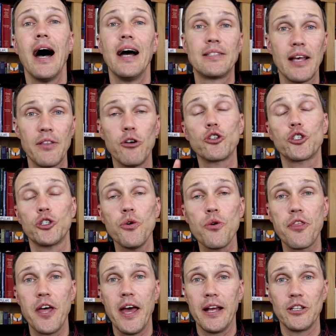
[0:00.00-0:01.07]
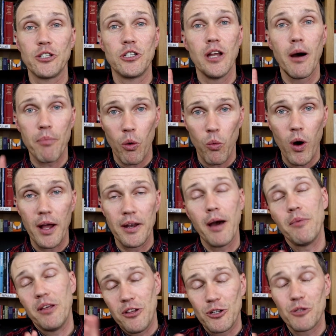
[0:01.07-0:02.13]
I said there's two things. Number one,
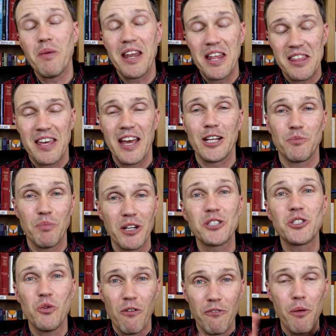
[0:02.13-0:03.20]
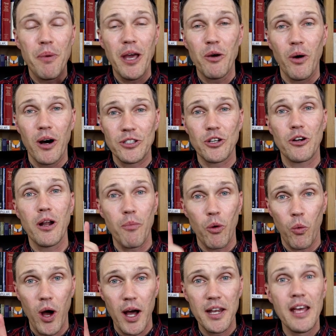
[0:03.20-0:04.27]
I mean, there's many things, but two of the big ones are number
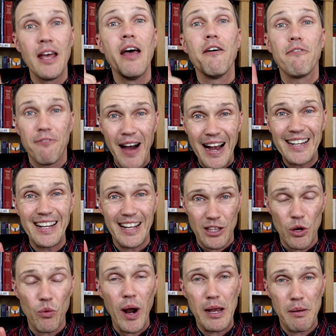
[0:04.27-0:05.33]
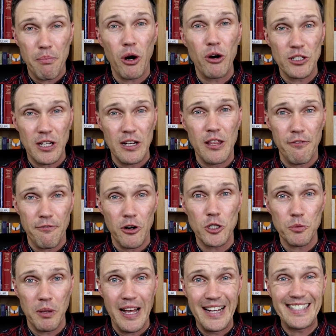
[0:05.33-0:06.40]
one, finding the right person in the
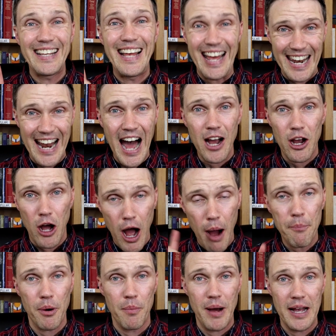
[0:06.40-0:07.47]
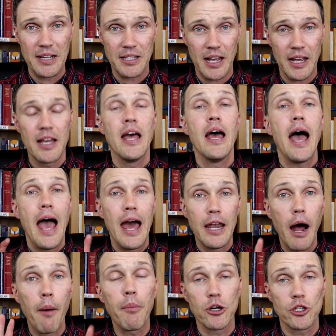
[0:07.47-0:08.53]
first place and not compromising. And
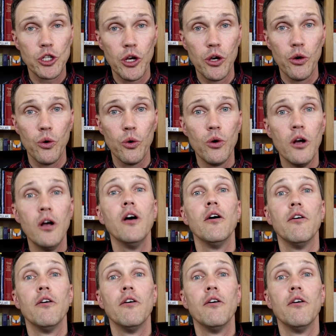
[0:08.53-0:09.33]
number two,